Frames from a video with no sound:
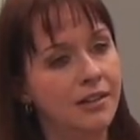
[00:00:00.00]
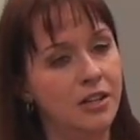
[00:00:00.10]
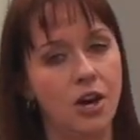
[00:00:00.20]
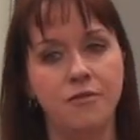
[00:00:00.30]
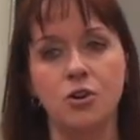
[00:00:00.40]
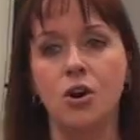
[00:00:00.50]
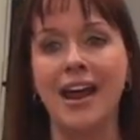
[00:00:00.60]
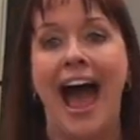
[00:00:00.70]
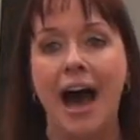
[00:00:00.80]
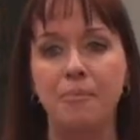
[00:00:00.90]
You know, if you go
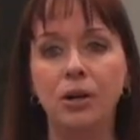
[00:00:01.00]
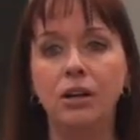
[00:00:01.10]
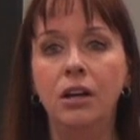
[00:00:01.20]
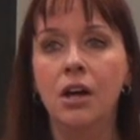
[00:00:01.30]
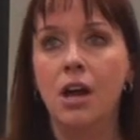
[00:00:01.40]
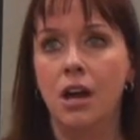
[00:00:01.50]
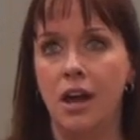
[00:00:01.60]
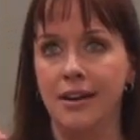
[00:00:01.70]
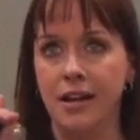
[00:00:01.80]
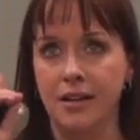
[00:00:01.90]
to Apple
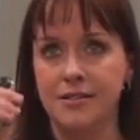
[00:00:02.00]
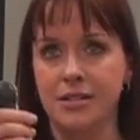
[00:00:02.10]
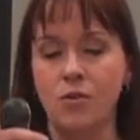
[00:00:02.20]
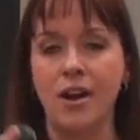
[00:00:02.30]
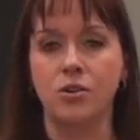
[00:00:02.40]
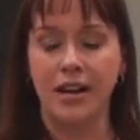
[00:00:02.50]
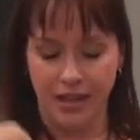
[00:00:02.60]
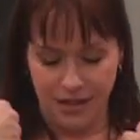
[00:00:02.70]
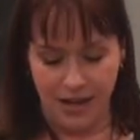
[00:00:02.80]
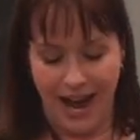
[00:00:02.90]
and, and sit around, you could
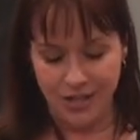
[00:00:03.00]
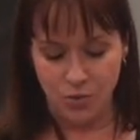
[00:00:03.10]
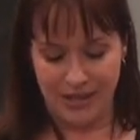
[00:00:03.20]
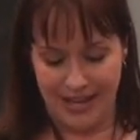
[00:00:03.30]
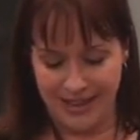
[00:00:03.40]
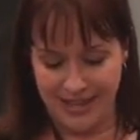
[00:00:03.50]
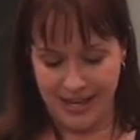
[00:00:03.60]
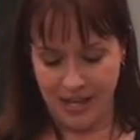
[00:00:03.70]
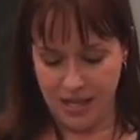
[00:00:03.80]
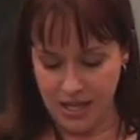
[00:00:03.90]
get the guys with like
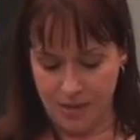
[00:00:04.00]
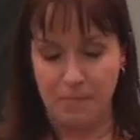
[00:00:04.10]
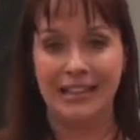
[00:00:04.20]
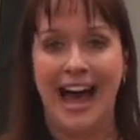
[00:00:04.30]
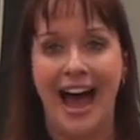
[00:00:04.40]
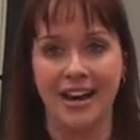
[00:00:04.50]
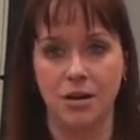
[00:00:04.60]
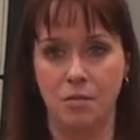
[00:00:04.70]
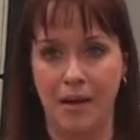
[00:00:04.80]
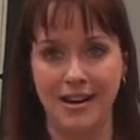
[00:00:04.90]
the, the
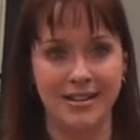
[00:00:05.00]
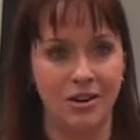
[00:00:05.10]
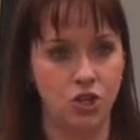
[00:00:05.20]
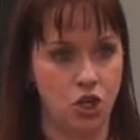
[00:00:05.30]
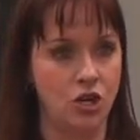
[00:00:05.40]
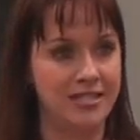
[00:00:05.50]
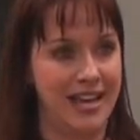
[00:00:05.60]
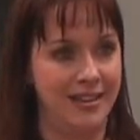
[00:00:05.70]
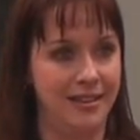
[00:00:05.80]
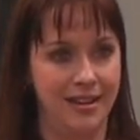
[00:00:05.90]
plaid button-down shirts
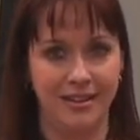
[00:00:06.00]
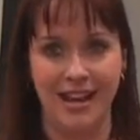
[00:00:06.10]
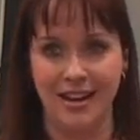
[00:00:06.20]
and the